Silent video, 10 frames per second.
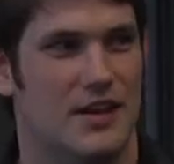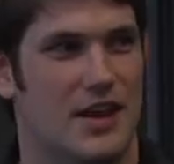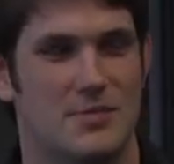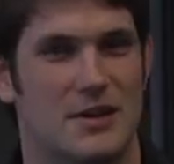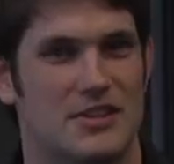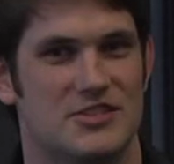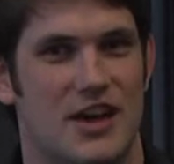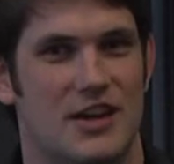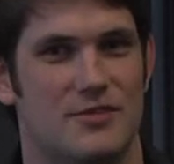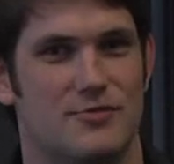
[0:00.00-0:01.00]
Anybody
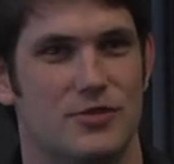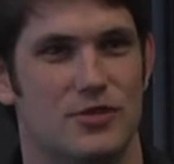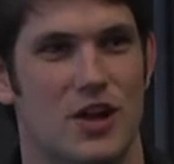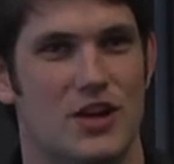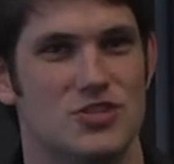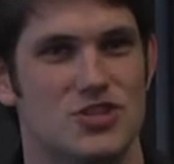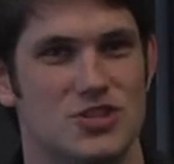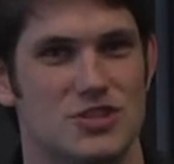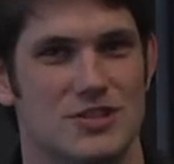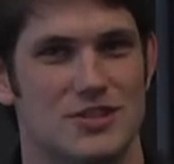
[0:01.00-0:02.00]
excited for lunch?